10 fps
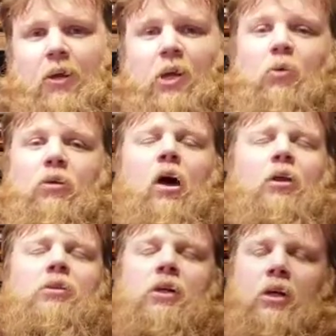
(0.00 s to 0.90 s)
you would have
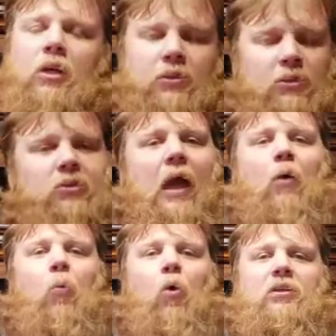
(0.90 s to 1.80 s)
gone,
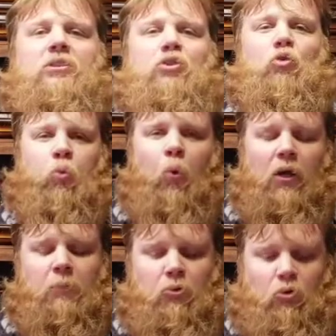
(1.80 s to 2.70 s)
that was
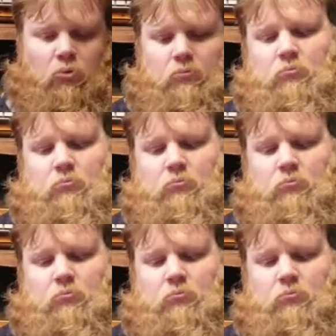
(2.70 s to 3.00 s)
incredible.